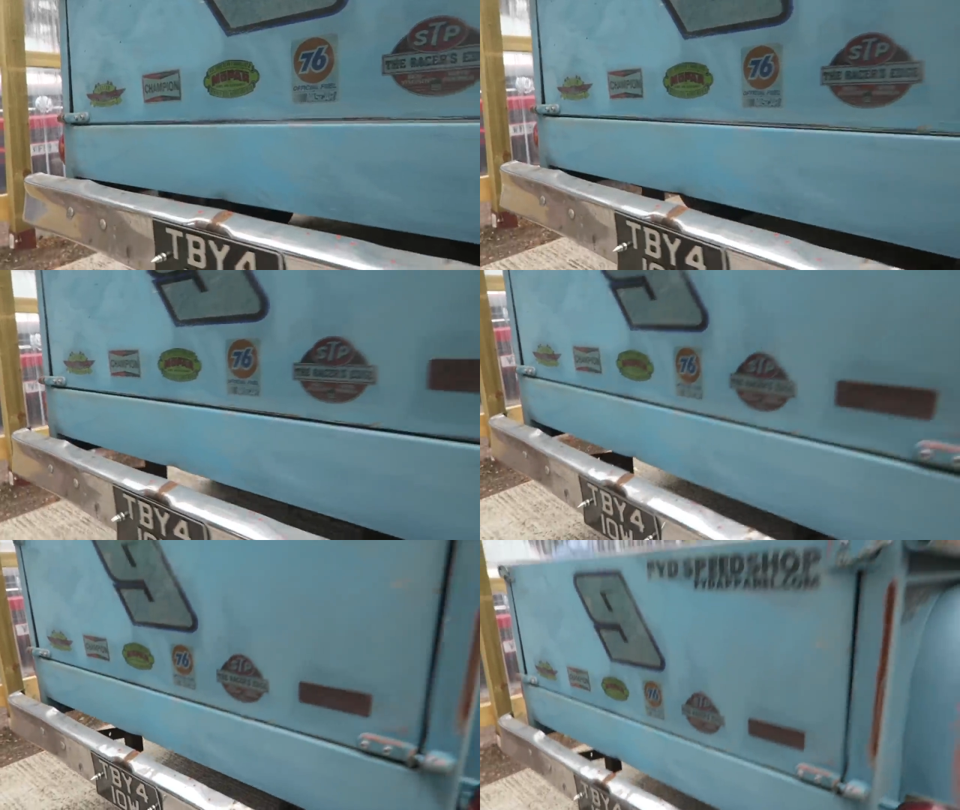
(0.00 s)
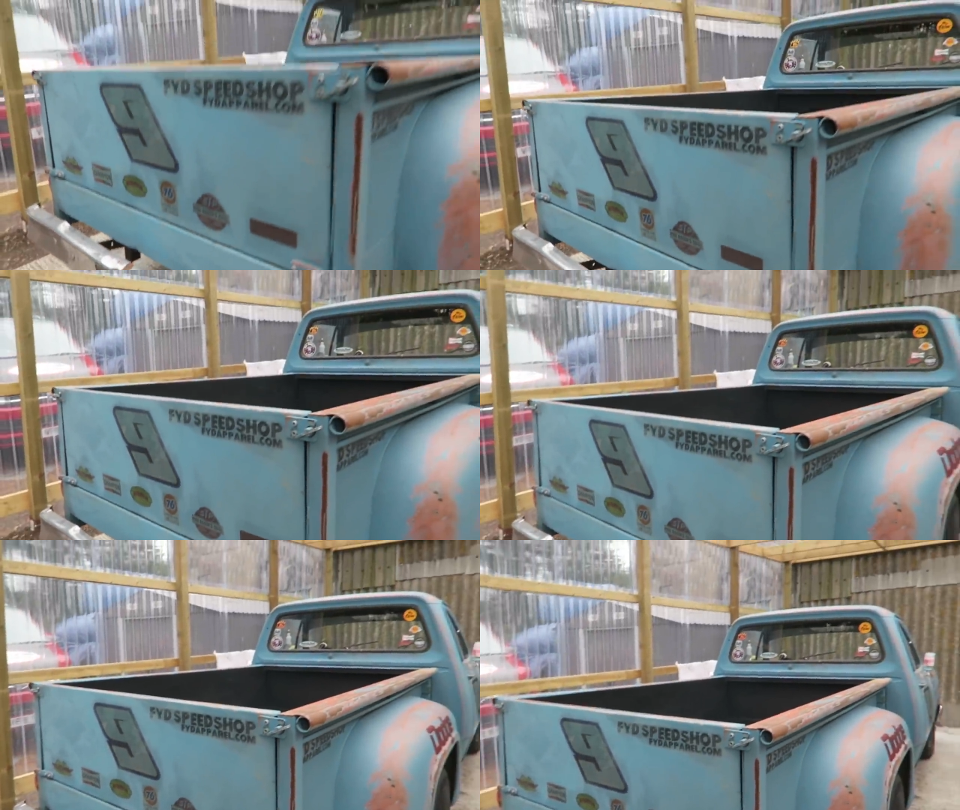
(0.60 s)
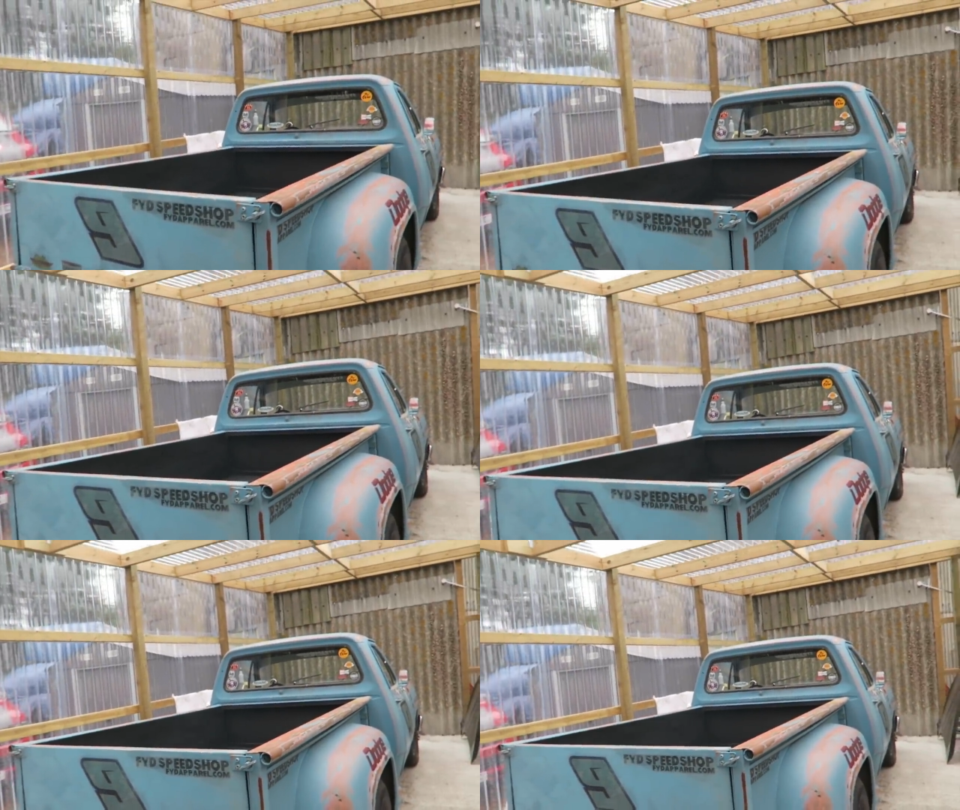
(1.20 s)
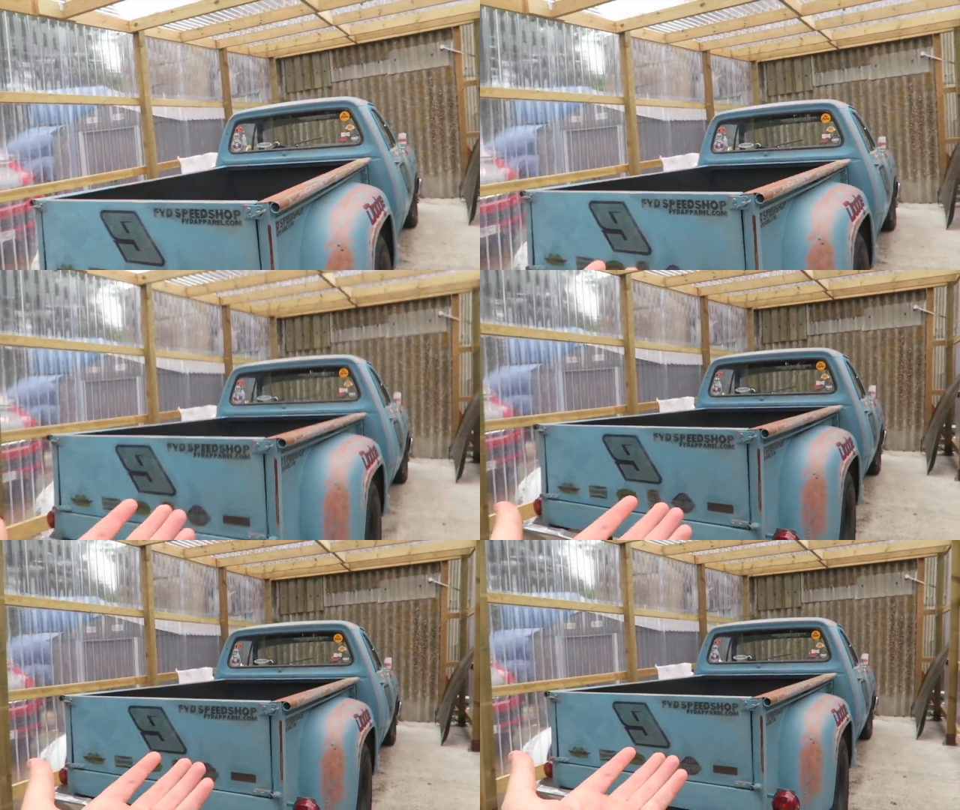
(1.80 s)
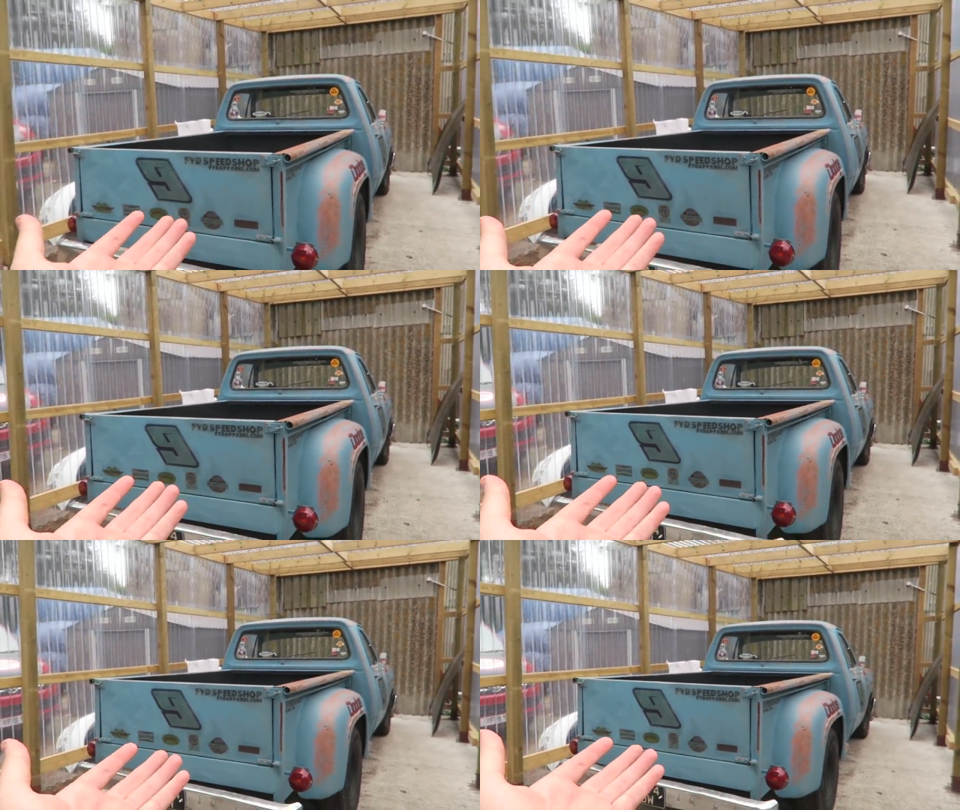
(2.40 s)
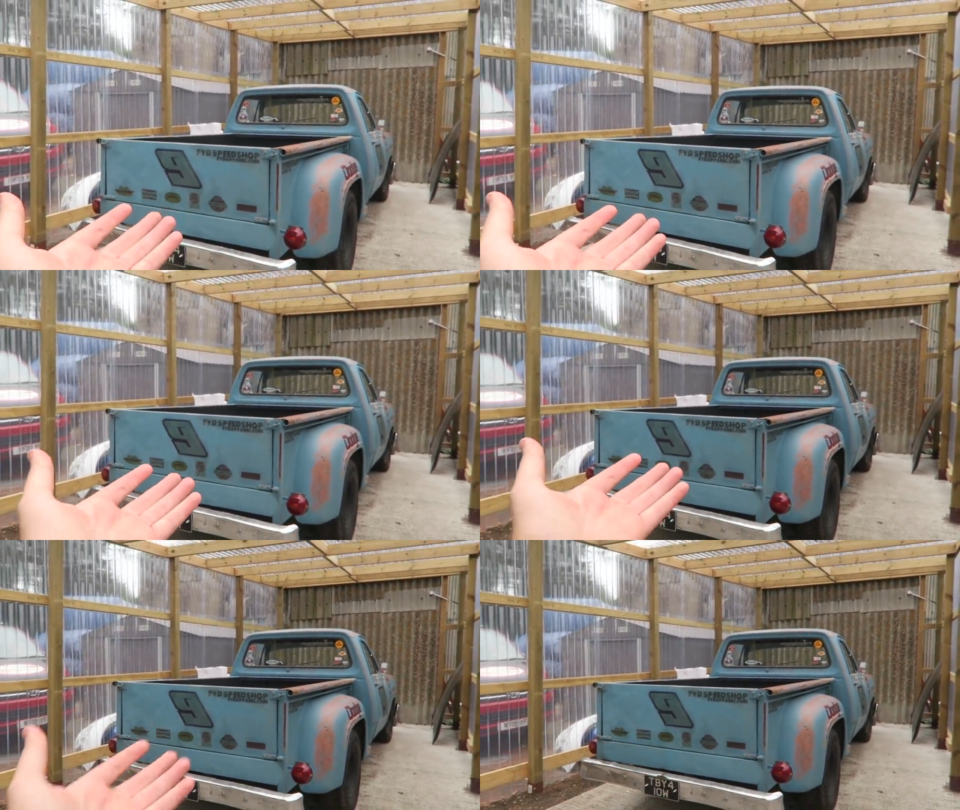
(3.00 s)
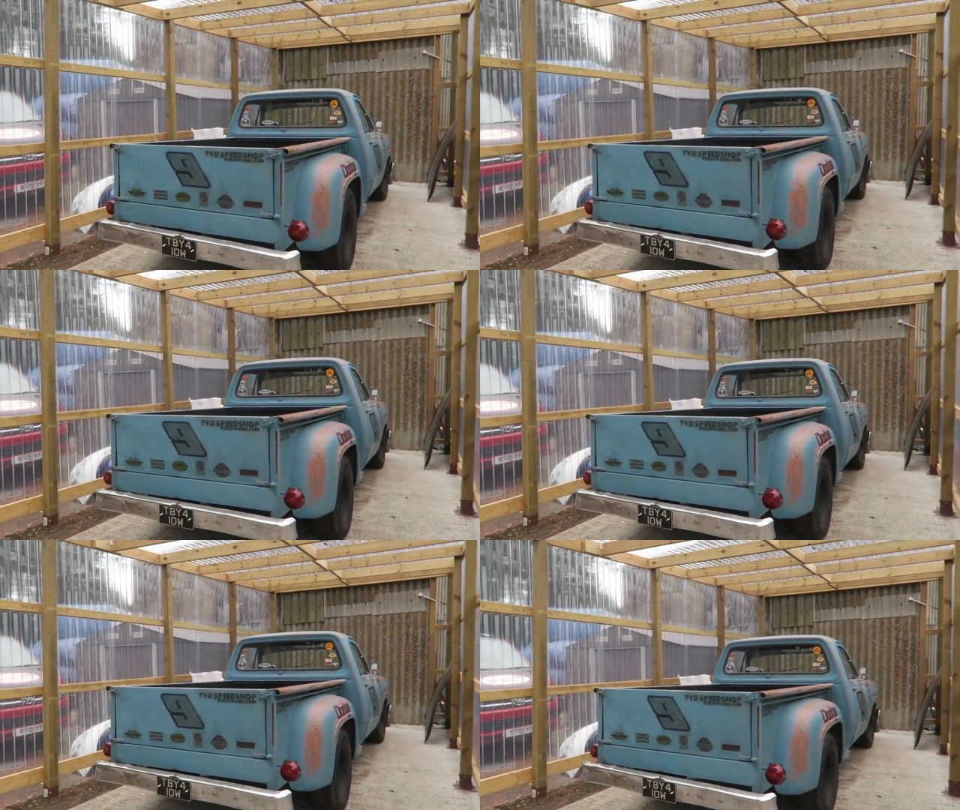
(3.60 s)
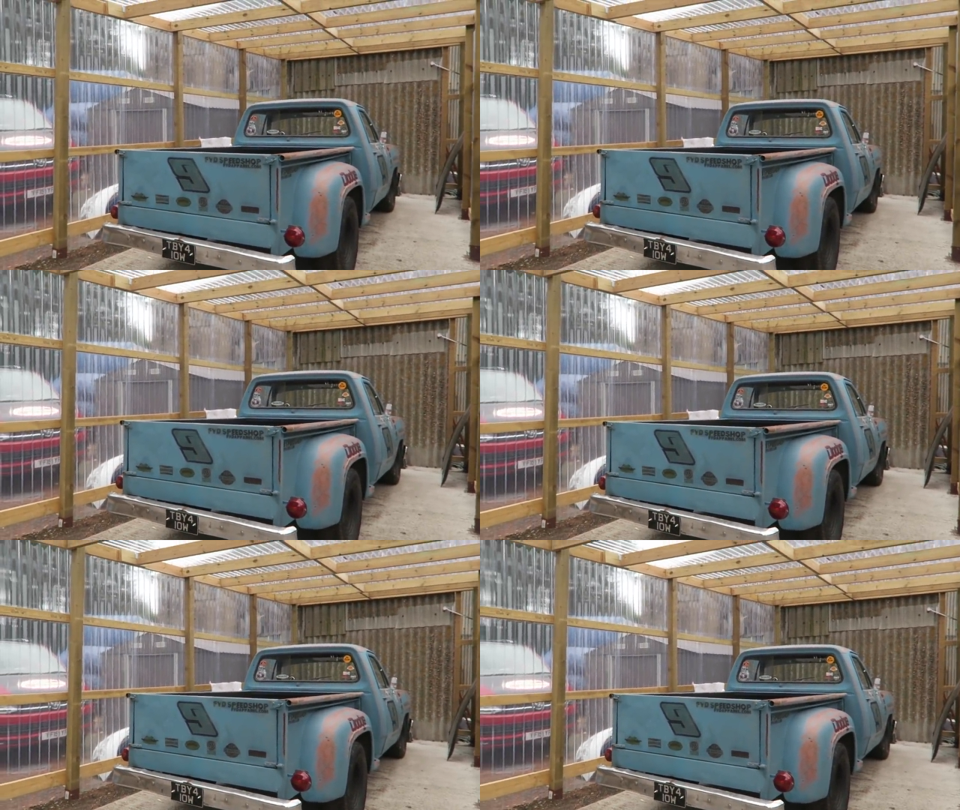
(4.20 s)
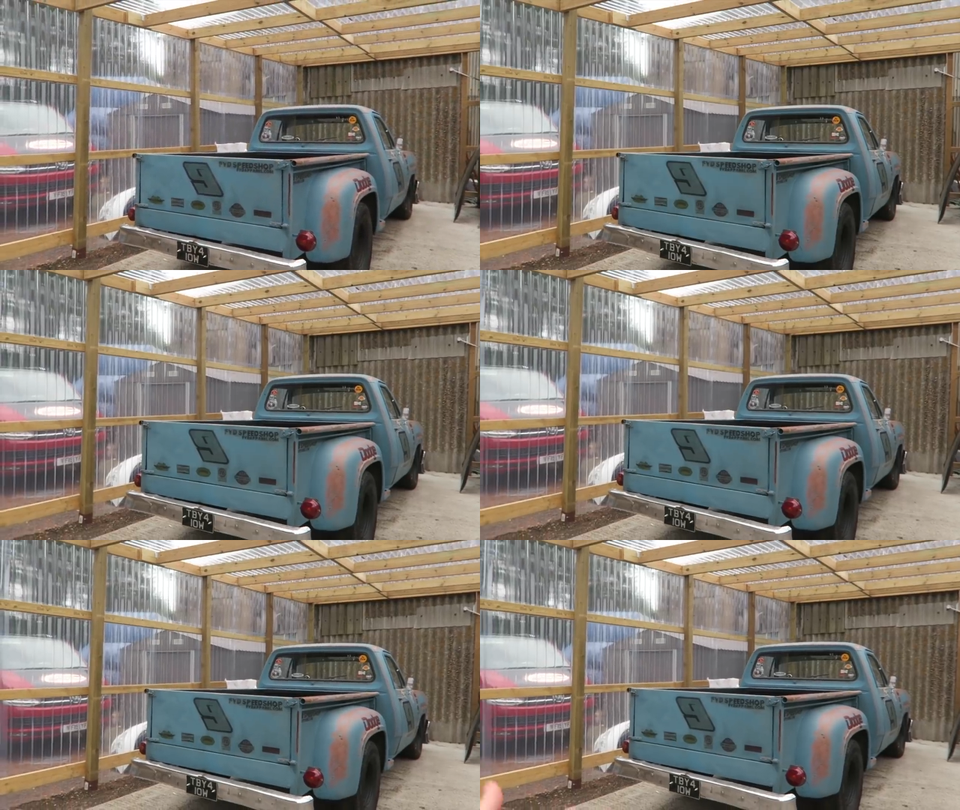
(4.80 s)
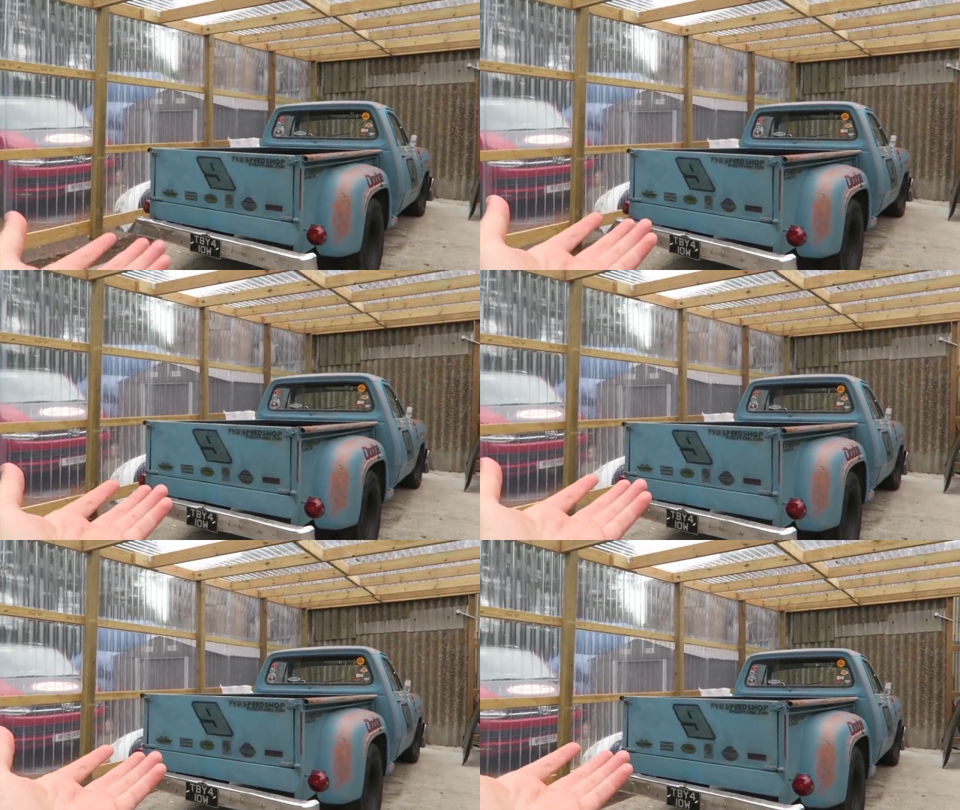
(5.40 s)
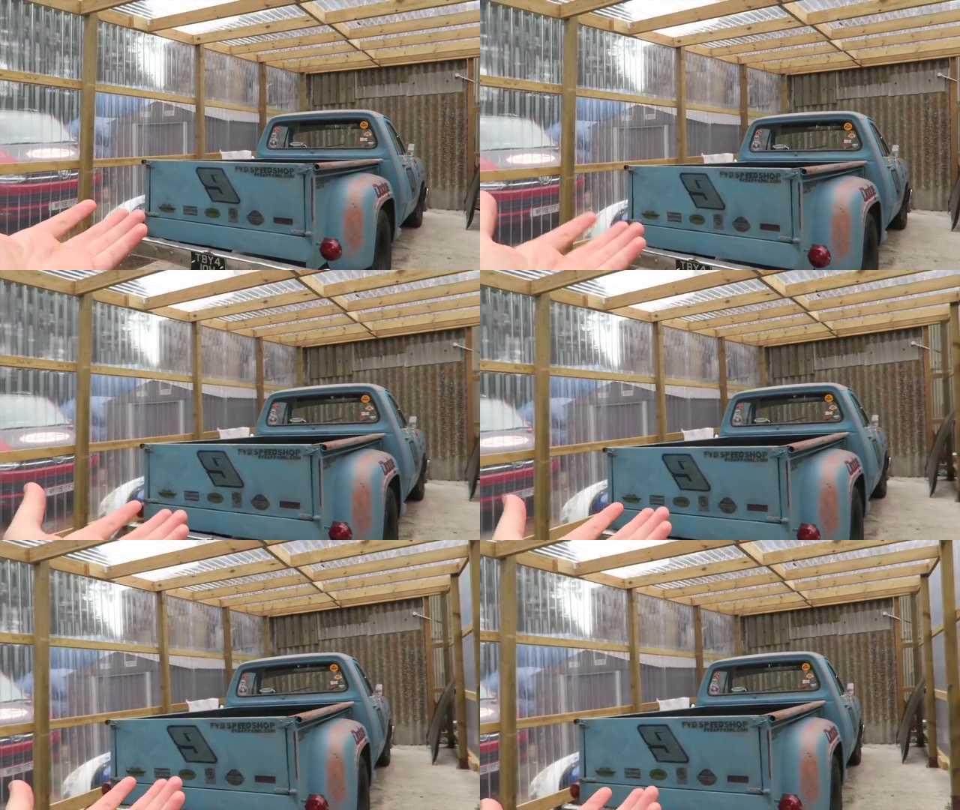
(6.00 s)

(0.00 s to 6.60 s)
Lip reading: Nobody's mouth can be seen.